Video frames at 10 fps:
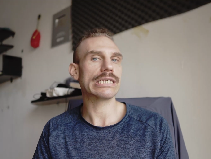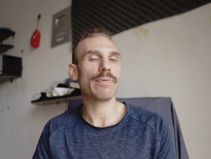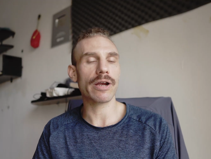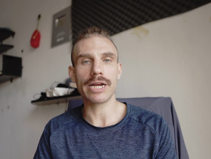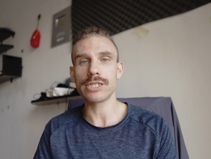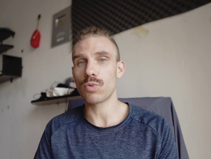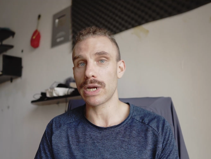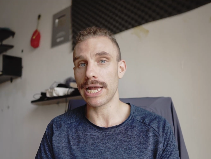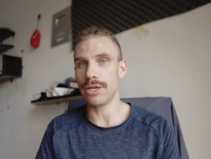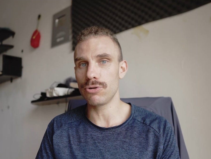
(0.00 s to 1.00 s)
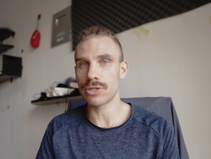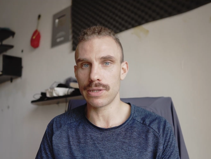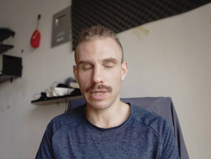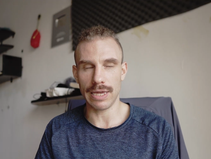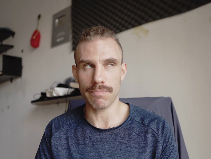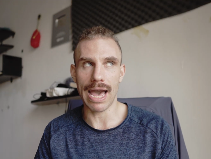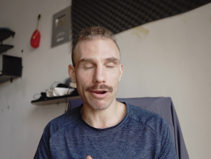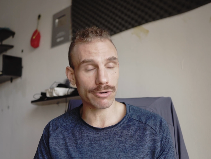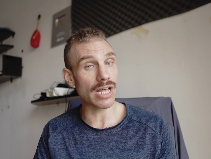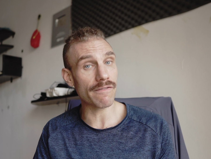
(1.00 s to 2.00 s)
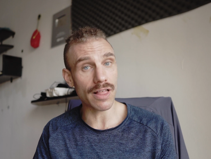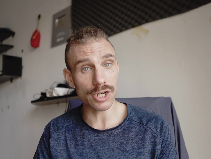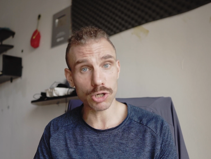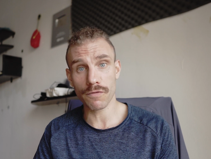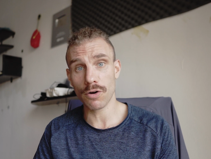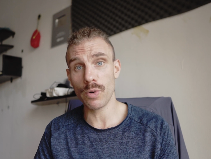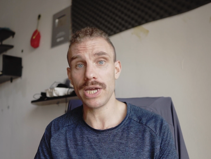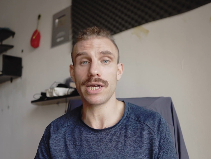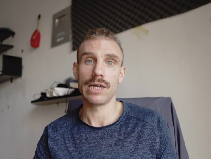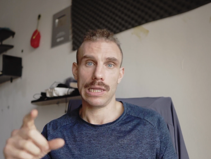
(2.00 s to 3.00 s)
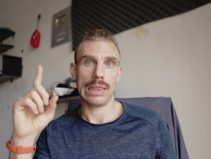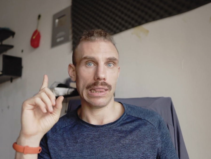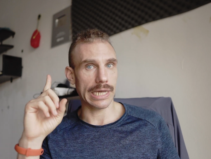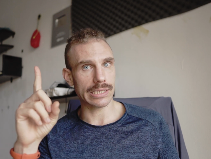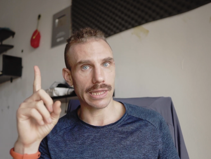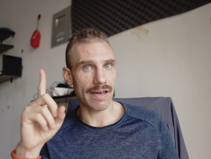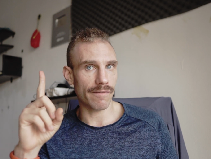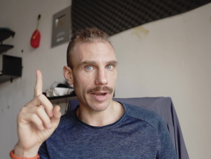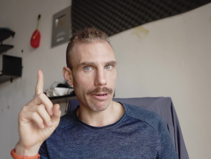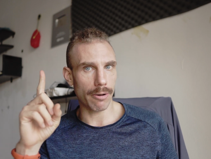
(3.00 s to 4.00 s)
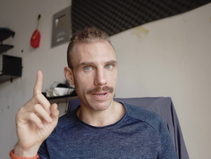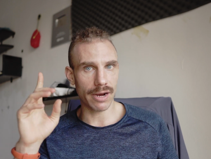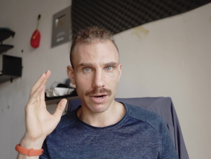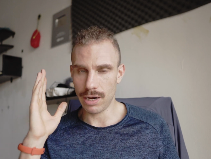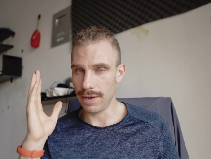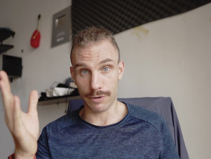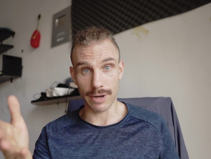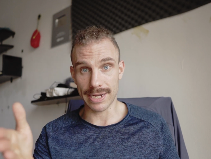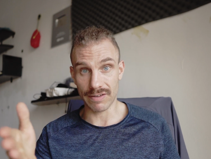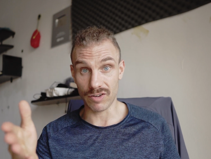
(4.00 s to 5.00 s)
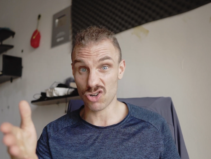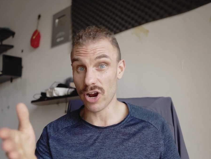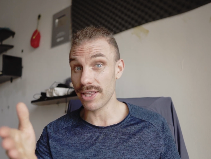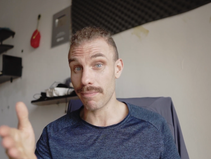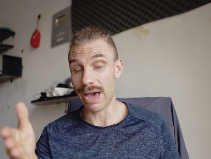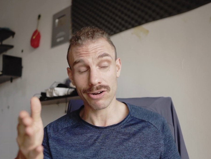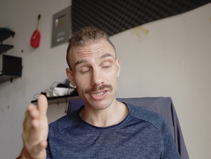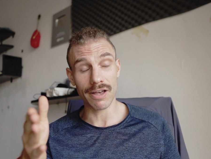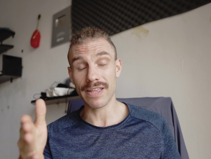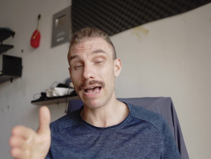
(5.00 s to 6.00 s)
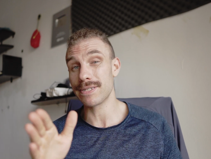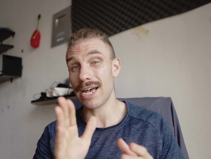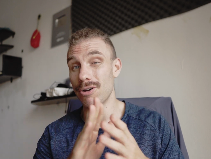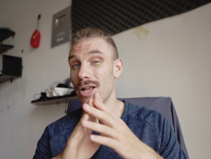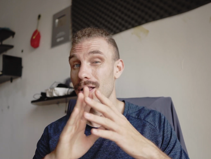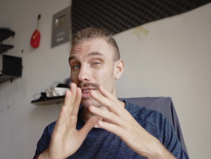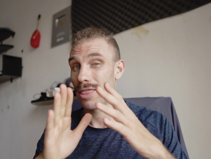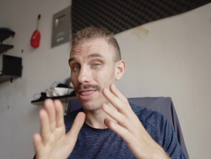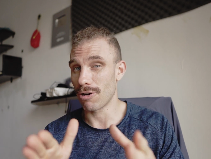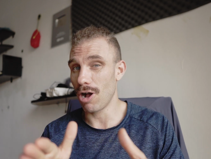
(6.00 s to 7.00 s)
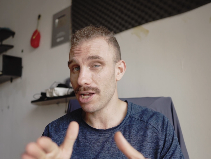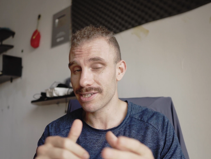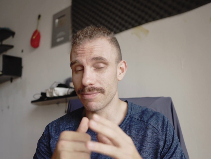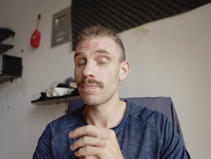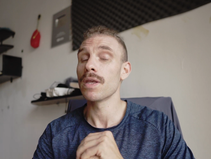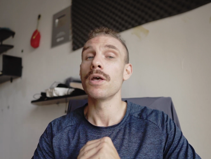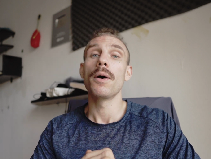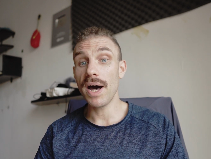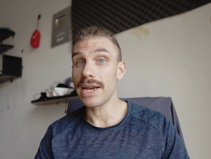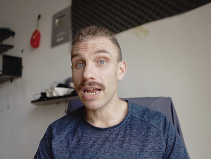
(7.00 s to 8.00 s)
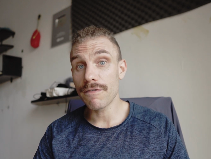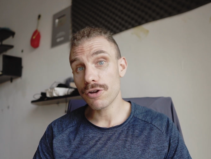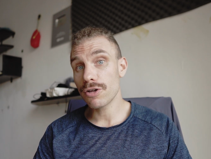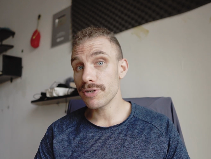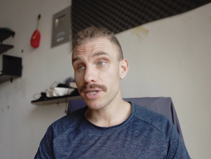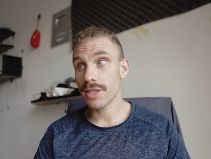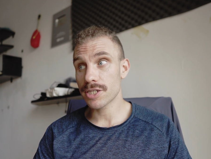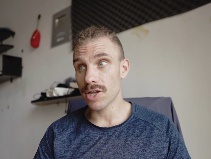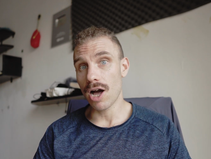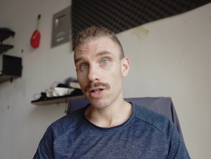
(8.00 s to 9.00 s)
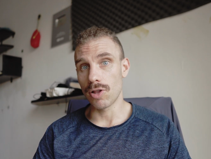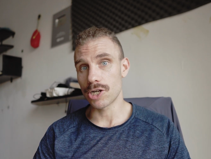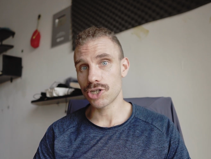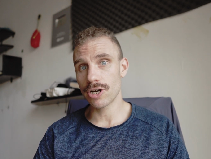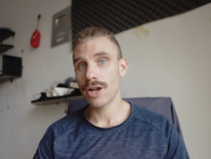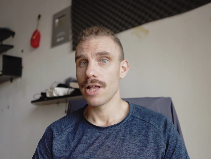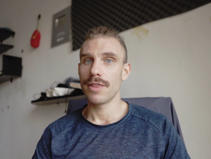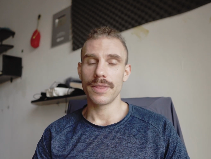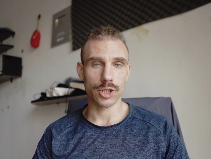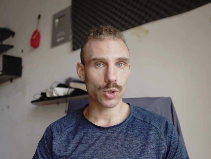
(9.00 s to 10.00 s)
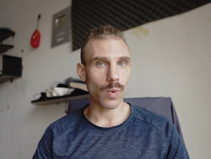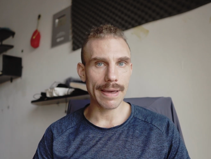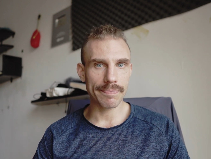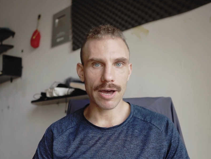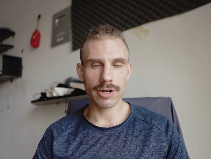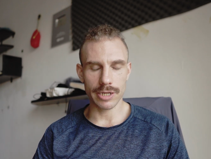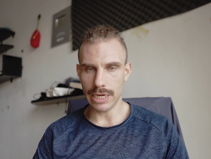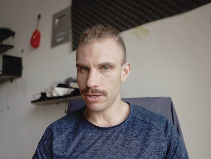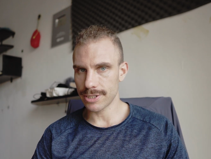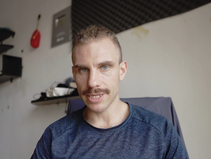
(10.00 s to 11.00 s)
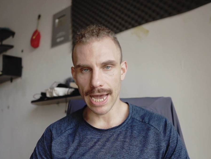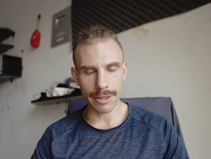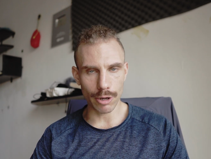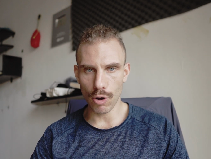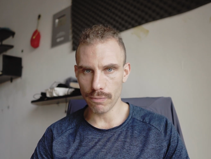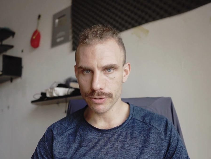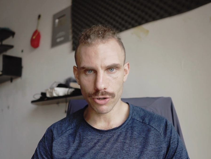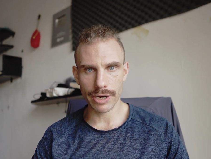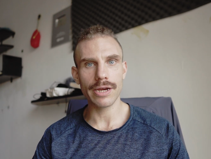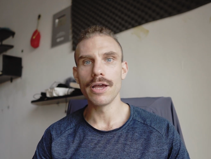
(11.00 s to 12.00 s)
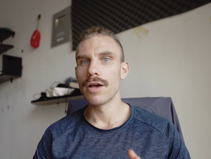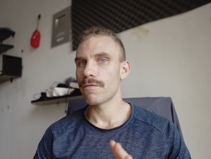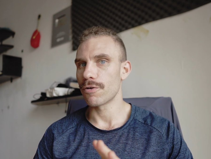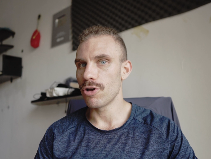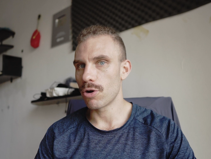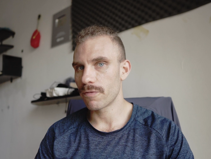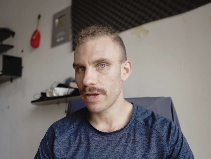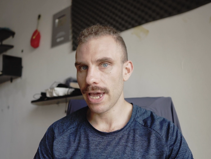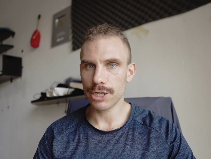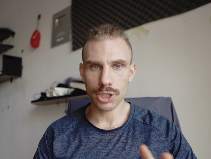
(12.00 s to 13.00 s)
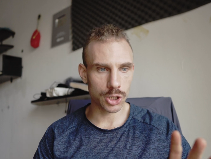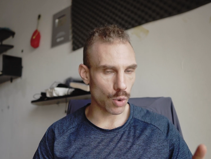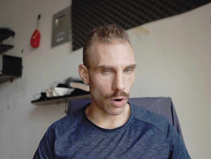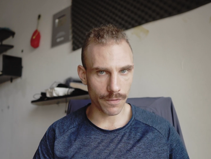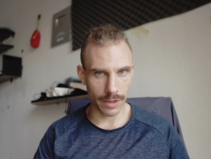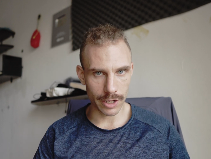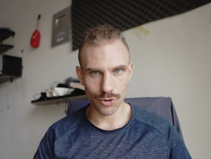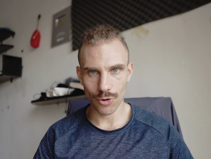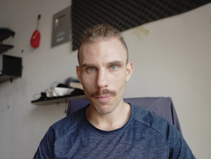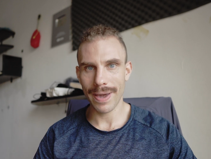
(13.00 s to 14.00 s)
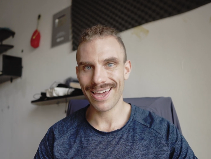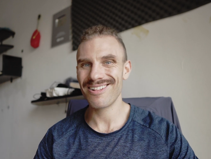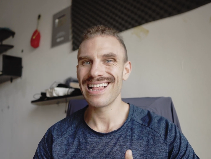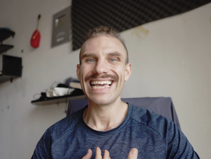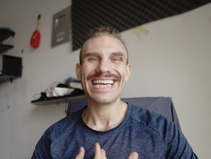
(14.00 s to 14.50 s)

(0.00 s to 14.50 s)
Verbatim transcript: experienced when I used the Microsoft launcher for a week, link to that video up here. If you guys haven't tried the Microsoft apps out, they're awesome. But if you're using the stock launcher, the swipe down on either side of the home screen for notifications or for the control panel